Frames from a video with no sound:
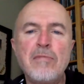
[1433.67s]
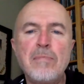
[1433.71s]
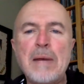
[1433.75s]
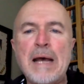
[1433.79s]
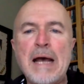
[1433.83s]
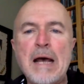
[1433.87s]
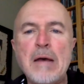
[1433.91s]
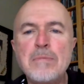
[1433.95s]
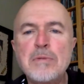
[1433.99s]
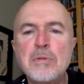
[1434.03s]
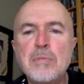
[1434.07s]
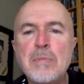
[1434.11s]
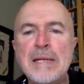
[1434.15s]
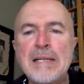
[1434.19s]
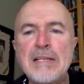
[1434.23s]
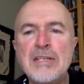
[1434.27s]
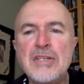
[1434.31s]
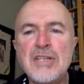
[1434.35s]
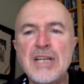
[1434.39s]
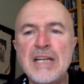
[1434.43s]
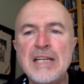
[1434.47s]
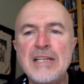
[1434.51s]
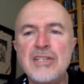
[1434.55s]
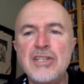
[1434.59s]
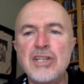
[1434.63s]
perhaps being
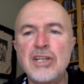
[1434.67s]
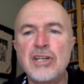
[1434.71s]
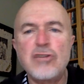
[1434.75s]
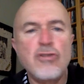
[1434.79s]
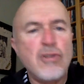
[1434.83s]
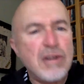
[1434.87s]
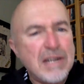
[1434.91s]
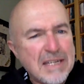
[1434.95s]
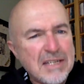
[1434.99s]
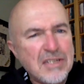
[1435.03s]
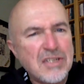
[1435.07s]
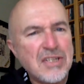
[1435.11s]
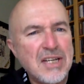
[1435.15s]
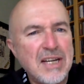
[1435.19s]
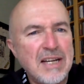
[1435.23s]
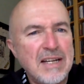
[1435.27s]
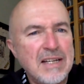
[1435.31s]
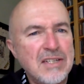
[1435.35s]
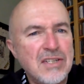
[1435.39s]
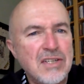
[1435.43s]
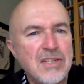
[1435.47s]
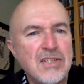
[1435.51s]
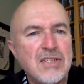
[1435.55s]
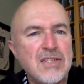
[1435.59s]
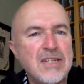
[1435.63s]
seen to
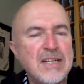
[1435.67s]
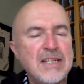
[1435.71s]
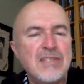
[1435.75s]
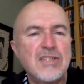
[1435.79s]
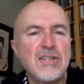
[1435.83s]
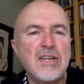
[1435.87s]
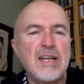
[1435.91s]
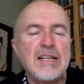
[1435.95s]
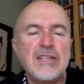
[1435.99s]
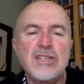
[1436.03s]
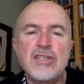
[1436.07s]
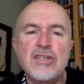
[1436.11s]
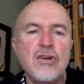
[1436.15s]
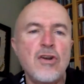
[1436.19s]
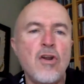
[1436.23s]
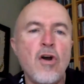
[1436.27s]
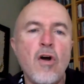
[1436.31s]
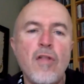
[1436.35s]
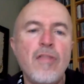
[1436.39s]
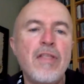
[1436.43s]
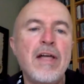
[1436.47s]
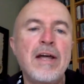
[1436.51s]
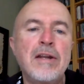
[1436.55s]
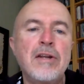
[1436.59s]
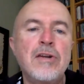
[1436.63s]
criticise. It's
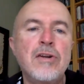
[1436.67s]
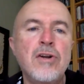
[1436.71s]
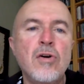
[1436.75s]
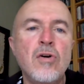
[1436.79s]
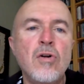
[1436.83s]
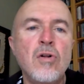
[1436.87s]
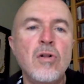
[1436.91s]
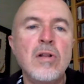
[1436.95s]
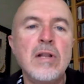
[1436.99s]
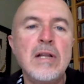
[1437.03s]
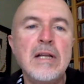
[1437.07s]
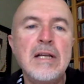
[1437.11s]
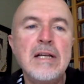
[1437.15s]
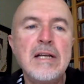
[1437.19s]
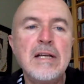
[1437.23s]
not that at all.